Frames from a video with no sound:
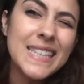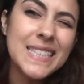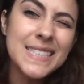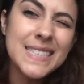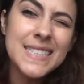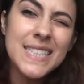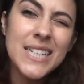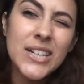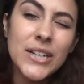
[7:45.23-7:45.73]

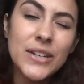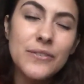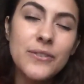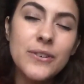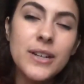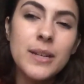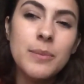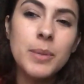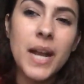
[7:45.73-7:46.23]
that's dairy
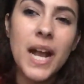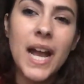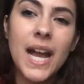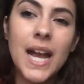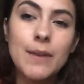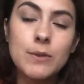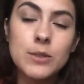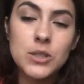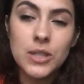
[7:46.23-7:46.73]
free, but I
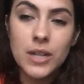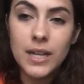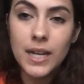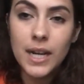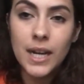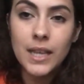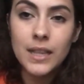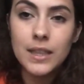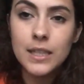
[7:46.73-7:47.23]
haven't
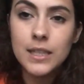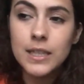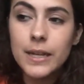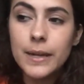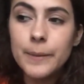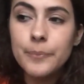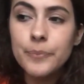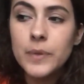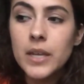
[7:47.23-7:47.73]
tried anything
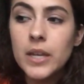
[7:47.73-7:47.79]
yet.